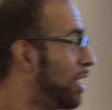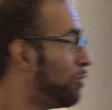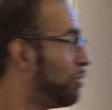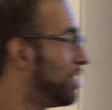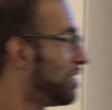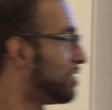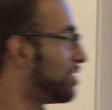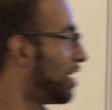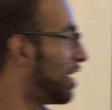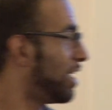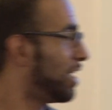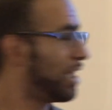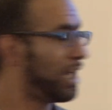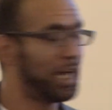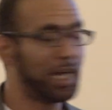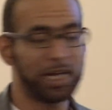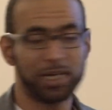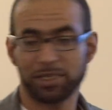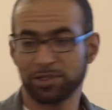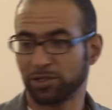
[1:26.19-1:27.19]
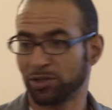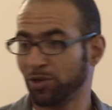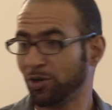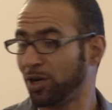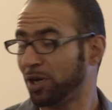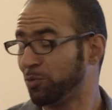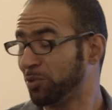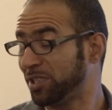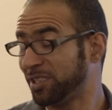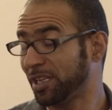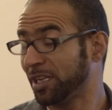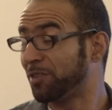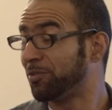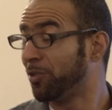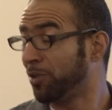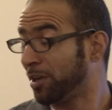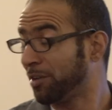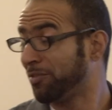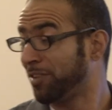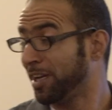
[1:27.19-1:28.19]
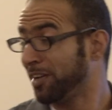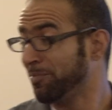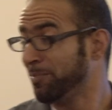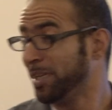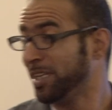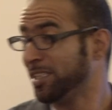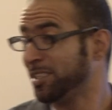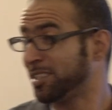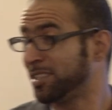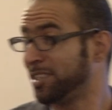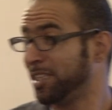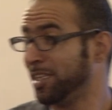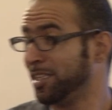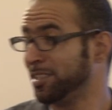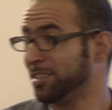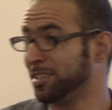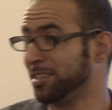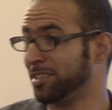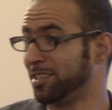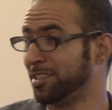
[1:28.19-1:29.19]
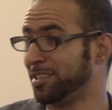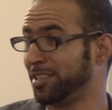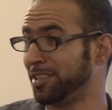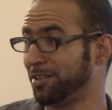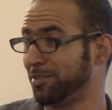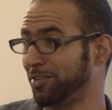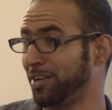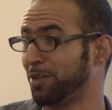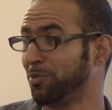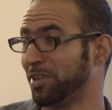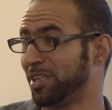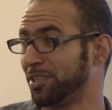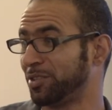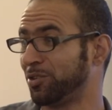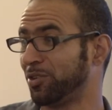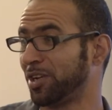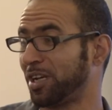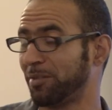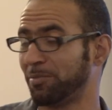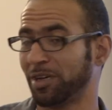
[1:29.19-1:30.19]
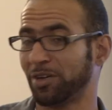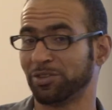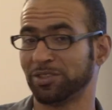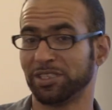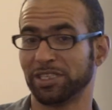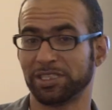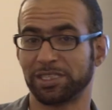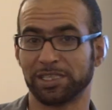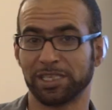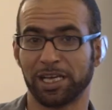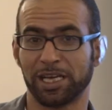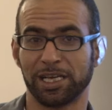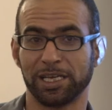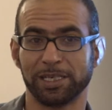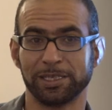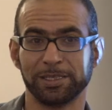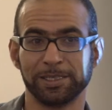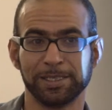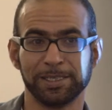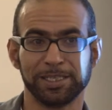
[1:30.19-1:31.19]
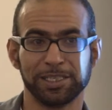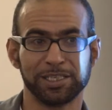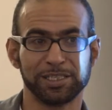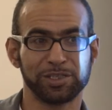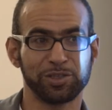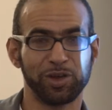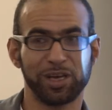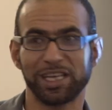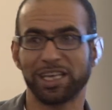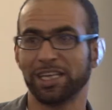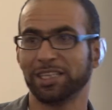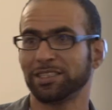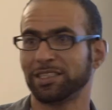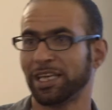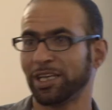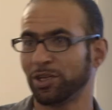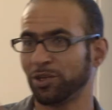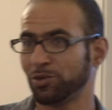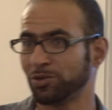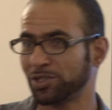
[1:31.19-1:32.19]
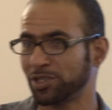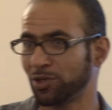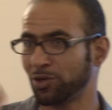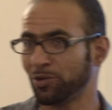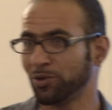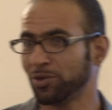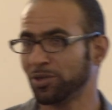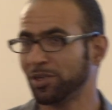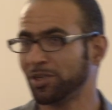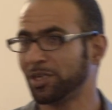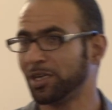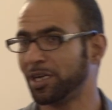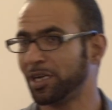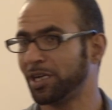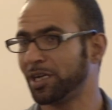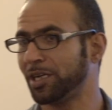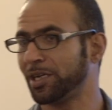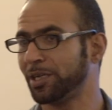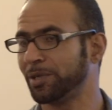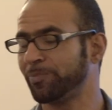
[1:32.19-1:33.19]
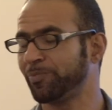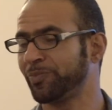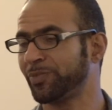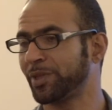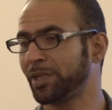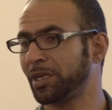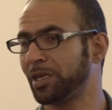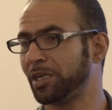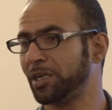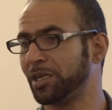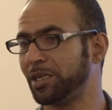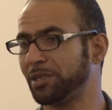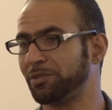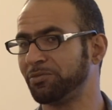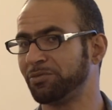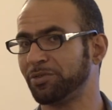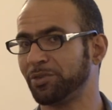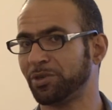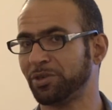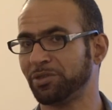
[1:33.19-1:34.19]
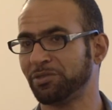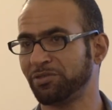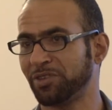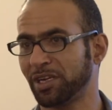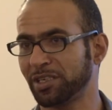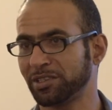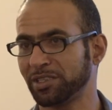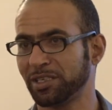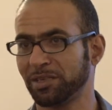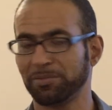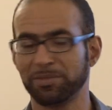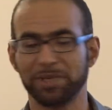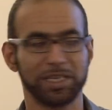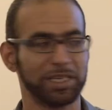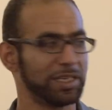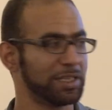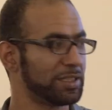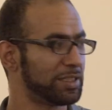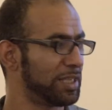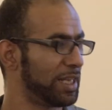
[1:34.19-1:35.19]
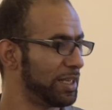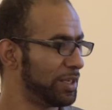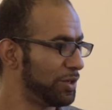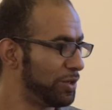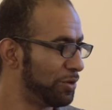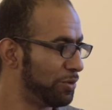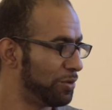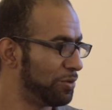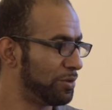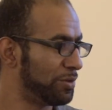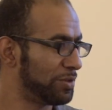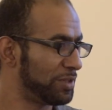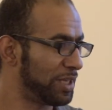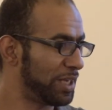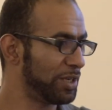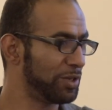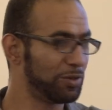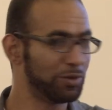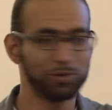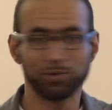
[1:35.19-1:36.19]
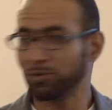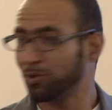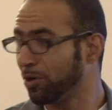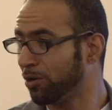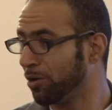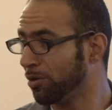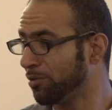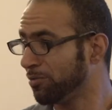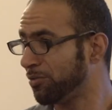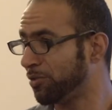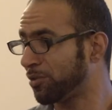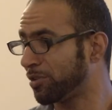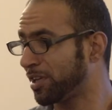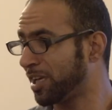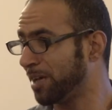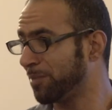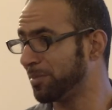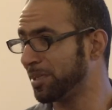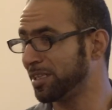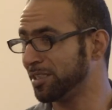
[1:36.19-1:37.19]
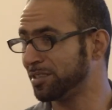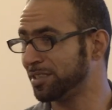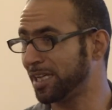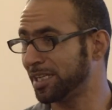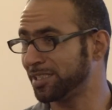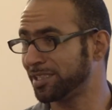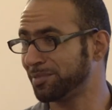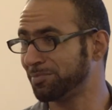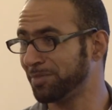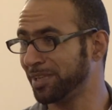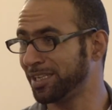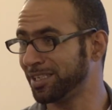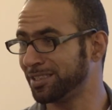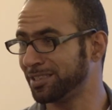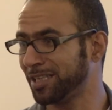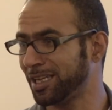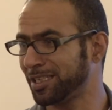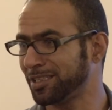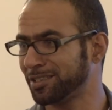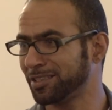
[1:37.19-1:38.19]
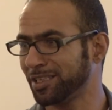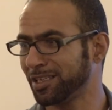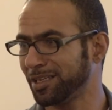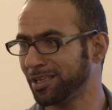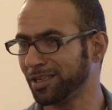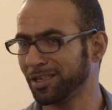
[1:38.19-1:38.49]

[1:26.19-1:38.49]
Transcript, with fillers: I will try, uh, so I will take 45 minutes then if I want to talk about this. Uh, so again, thank you so uh, uh, for inviting me. Thank you, thank you all for coming. That's mean that